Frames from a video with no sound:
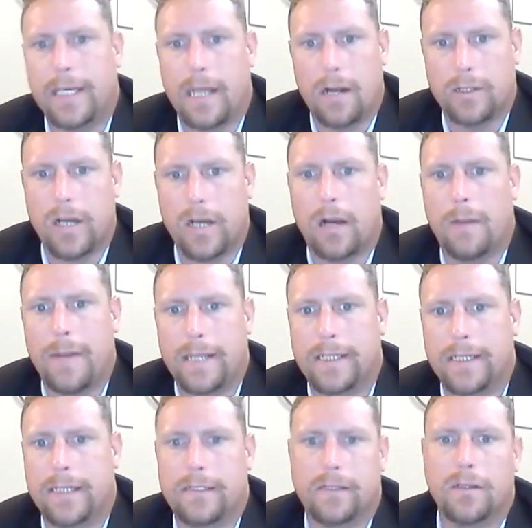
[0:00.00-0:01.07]
and I'll talk about
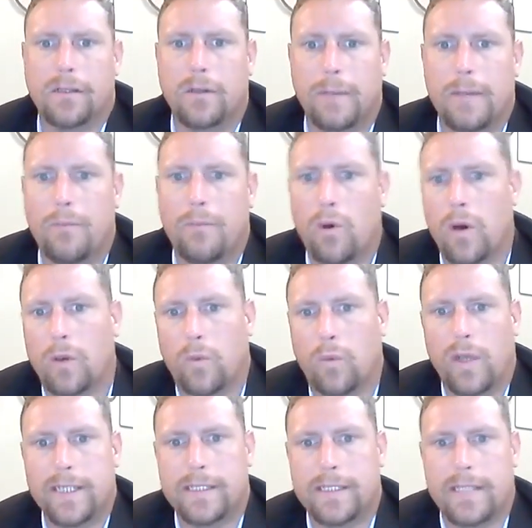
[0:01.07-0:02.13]
this a little bit more on
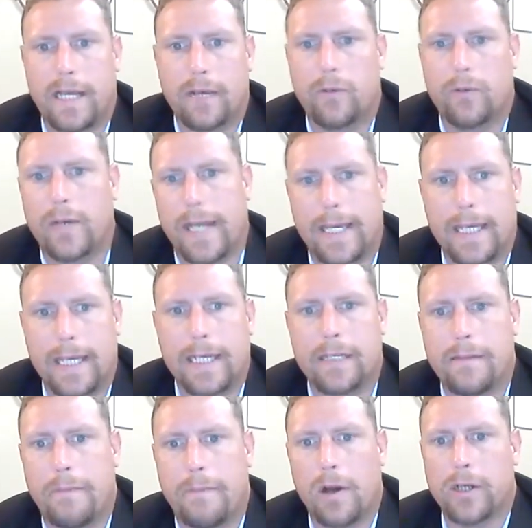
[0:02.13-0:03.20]
Wednesday when I get
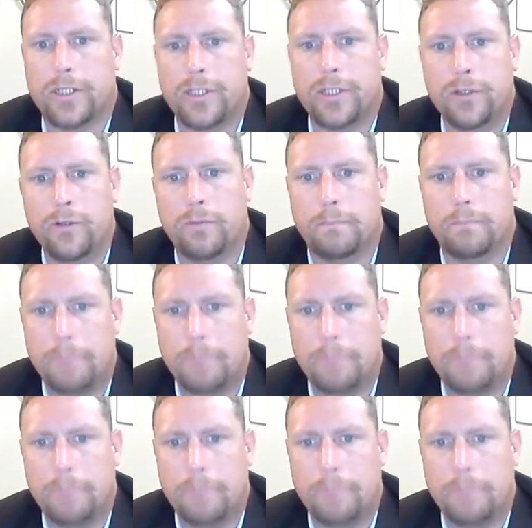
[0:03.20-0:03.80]
into part two.